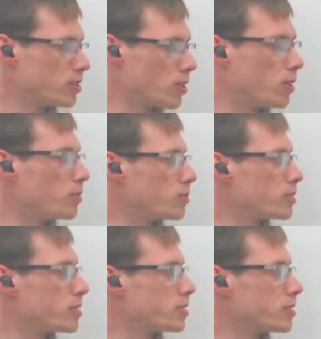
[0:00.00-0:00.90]
don't
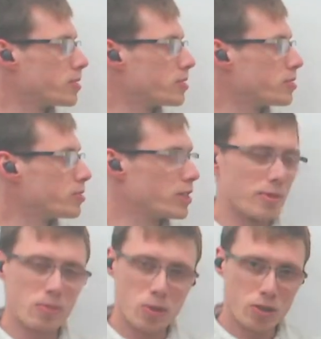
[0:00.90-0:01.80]

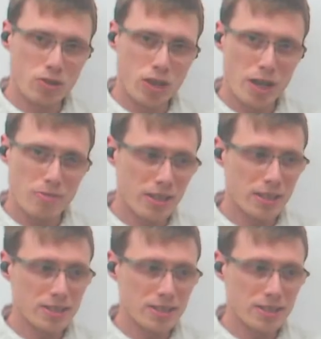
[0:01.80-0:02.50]
create more crime, right?